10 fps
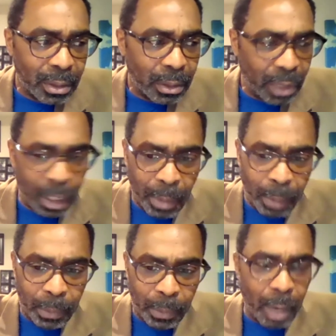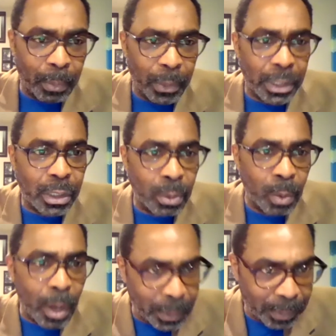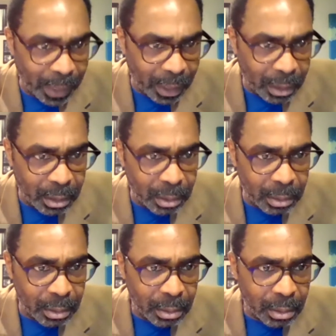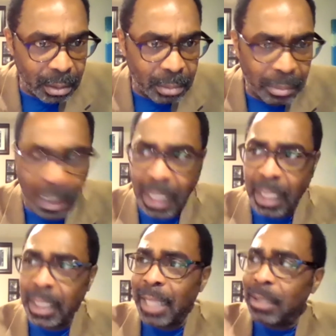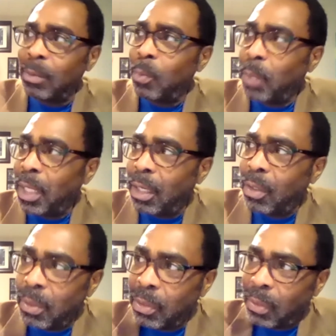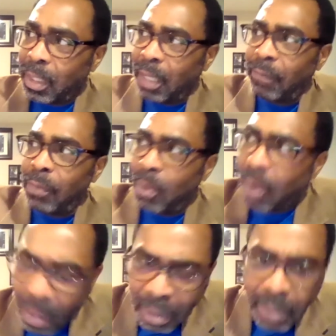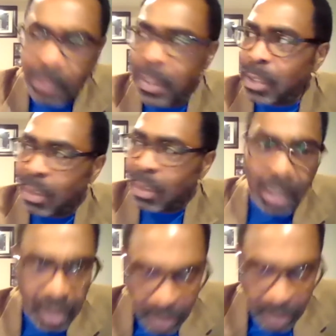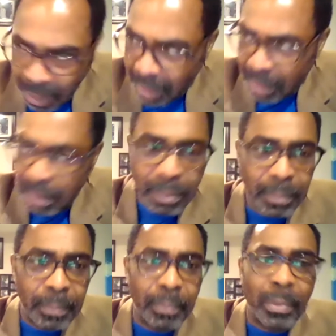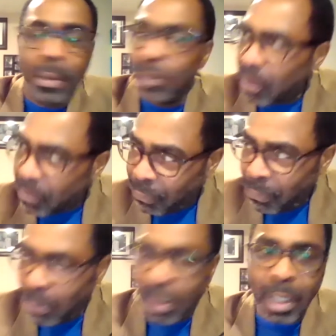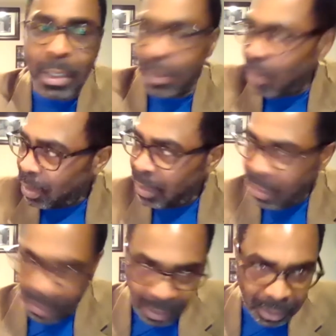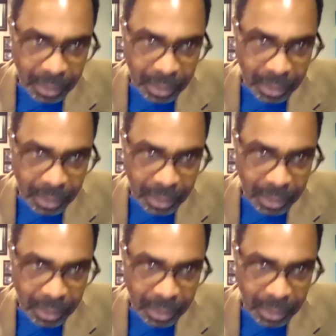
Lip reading: came up with Operation Warp Speed, meaning that we are going to give you all the resources you need. Just focus on this